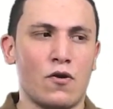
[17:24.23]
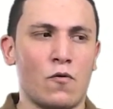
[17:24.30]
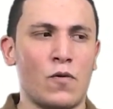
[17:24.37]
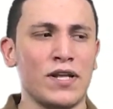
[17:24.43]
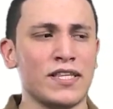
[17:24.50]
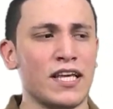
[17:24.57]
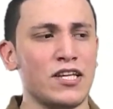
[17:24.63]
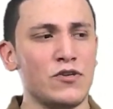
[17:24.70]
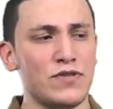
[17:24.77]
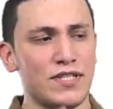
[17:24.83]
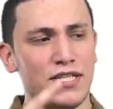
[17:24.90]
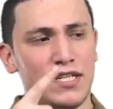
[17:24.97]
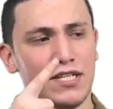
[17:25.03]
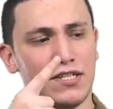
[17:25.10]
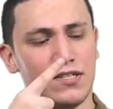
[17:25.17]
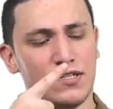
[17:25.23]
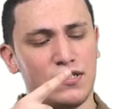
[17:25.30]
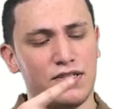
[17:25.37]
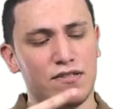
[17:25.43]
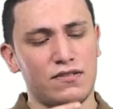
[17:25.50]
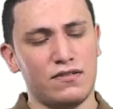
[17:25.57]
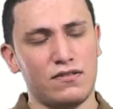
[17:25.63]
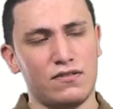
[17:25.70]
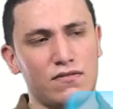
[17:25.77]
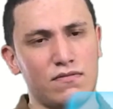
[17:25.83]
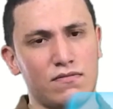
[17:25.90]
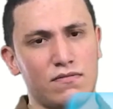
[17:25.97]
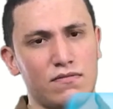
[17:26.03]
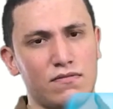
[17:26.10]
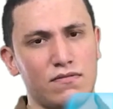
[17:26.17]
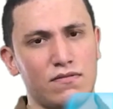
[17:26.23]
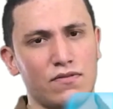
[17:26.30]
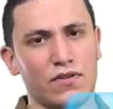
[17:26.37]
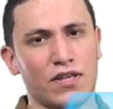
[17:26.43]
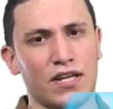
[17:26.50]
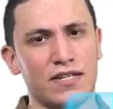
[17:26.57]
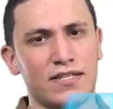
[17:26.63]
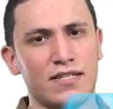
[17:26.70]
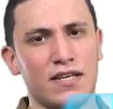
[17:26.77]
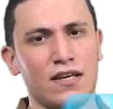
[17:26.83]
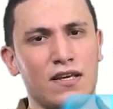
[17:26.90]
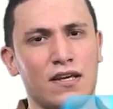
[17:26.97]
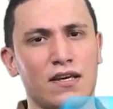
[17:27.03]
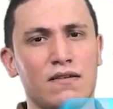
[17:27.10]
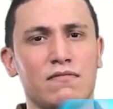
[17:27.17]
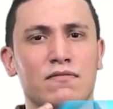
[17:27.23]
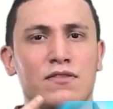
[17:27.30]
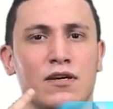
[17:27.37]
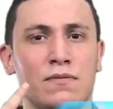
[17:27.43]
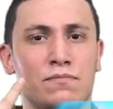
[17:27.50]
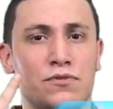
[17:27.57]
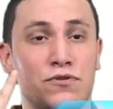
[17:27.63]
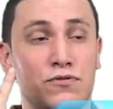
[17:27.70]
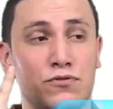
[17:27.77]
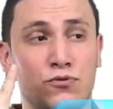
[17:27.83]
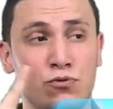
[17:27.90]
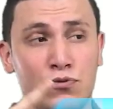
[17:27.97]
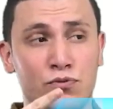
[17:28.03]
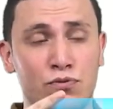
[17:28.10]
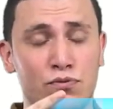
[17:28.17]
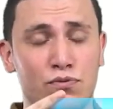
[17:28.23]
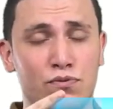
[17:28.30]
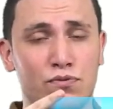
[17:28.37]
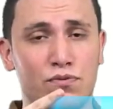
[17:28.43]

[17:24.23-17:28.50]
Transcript: What can you see here? You can see number 2,